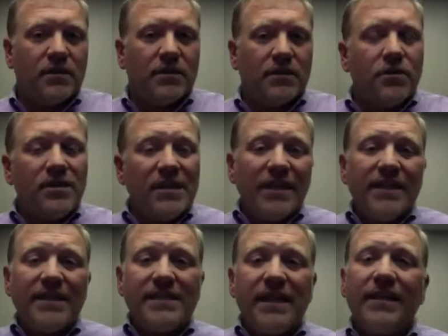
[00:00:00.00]
Notice I
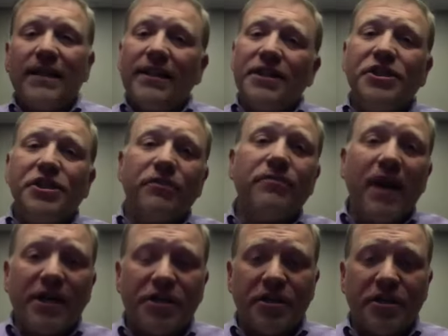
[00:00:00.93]
didn't say the lead
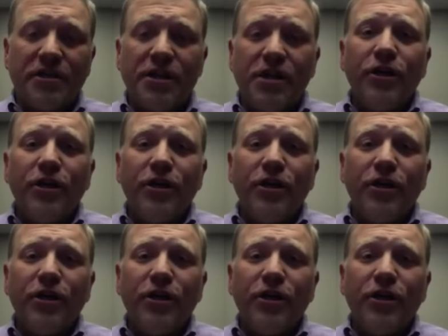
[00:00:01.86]
generation.